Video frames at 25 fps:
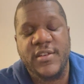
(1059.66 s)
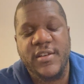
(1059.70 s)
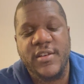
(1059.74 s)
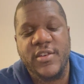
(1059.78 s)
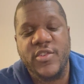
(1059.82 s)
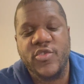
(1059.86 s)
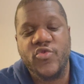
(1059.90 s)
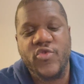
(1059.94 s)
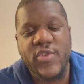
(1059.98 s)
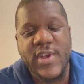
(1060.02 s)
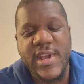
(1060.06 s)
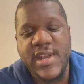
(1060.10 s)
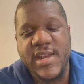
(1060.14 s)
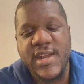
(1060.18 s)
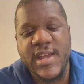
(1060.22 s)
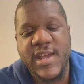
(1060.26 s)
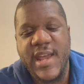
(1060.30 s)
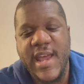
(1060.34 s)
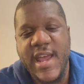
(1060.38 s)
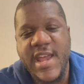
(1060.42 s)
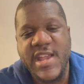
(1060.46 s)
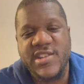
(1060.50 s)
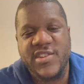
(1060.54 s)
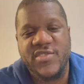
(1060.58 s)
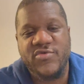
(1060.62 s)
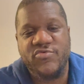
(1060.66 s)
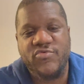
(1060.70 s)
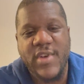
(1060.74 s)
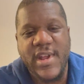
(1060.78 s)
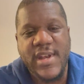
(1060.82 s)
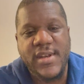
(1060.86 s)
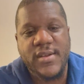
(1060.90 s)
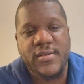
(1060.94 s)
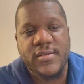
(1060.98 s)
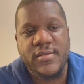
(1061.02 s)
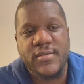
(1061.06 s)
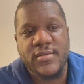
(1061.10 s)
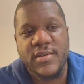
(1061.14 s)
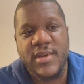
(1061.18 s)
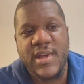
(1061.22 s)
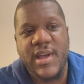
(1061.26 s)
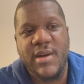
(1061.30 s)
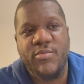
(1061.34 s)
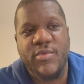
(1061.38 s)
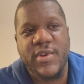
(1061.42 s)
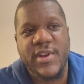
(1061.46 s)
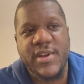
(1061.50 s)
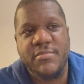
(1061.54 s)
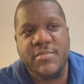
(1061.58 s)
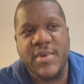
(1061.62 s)
green, it ends red.
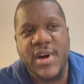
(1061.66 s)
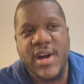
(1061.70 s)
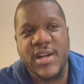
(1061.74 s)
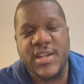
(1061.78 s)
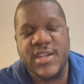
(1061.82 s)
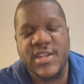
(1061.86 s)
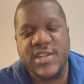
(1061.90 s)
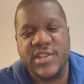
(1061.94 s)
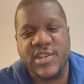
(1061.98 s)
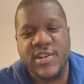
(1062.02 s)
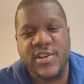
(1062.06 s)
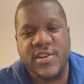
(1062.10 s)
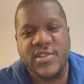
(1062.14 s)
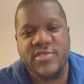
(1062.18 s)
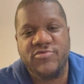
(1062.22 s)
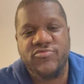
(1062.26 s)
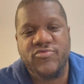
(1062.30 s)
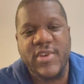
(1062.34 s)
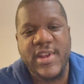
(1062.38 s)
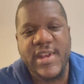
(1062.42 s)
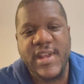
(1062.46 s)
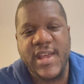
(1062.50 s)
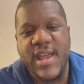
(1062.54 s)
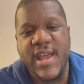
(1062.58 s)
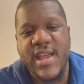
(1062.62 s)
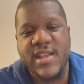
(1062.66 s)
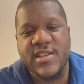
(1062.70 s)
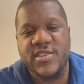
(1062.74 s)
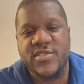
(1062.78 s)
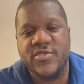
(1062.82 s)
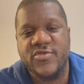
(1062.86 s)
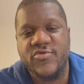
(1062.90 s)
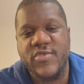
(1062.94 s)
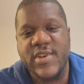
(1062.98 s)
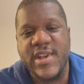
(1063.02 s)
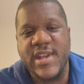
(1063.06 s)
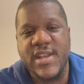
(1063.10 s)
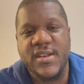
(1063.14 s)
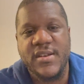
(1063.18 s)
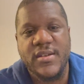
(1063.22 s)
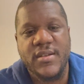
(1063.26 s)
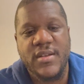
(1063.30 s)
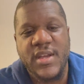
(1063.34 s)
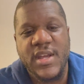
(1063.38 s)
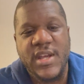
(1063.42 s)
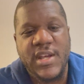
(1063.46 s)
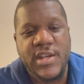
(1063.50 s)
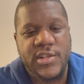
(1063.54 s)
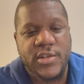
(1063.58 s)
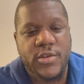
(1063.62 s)
And when the market starts red, it ends green.
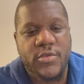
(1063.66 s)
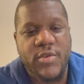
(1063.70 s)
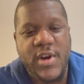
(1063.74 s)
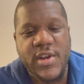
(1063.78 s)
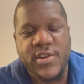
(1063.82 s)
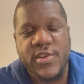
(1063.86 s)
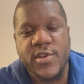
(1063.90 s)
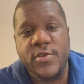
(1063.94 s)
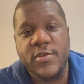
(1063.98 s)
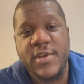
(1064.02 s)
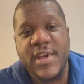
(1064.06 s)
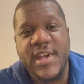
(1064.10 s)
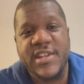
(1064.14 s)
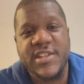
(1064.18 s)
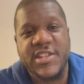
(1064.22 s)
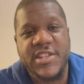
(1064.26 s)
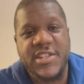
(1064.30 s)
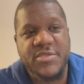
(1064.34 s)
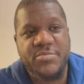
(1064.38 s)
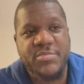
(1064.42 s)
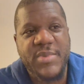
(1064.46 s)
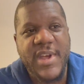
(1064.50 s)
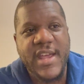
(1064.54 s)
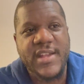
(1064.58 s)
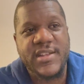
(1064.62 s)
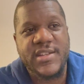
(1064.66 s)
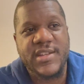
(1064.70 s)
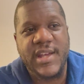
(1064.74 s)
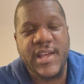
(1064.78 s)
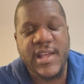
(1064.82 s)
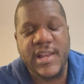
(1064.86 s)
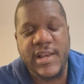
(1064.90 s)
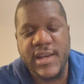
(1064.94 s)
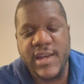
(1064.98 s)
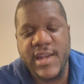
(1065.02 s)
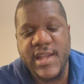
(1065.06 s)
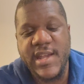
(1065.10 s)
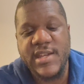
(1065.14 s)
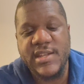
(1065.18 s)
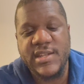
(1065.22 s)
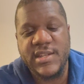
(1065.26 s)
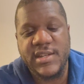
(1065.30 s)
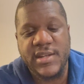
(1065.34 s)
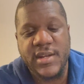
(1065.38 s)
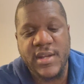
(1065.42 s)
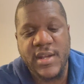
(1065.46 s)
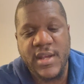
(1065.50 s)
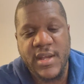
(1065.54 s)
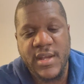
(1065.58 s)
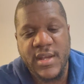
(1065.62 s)
So I do expect at
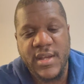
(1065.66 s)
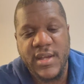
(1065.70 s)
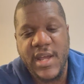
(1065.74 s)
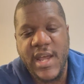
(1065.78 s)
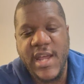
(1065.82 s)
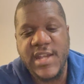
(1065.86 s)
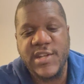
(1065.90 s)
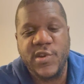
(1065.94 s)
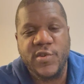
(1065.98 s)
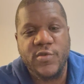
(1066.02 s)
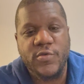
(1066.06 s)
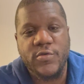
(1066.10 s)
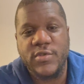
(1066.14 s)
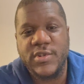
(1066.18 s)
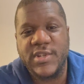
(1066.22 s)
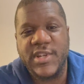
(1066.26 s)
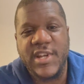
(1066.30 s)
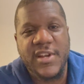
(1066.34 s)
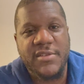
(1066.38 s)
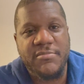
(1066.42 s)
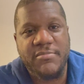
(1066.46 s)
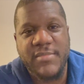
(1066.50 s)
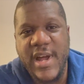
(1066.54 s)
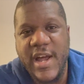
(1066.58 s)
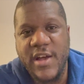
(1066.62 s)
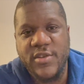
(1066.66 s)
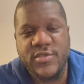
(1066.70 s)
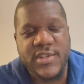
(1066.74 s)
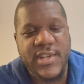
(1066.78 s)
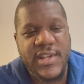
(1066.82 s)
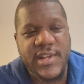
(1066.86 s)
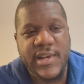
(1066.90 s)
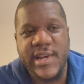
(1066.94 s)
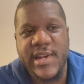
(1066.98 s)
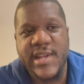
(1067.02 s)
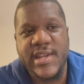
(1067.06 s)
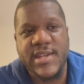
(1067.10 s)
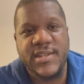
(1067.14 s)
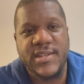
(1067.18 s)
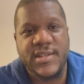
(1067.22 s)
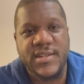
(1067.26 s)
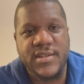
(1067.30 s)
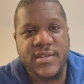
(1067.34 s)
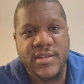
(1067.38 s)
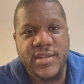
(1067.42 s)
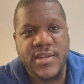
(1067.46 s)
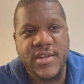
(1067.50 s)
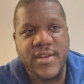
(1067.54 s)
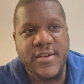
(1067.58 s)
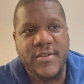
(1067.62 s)
least a short-term bounce, at
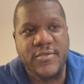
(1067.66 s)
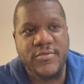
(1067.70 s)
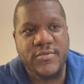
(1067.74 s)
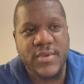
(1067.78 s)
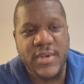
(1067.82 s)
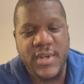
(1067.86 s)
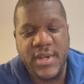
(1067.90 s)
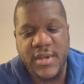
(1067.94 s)
least, you know,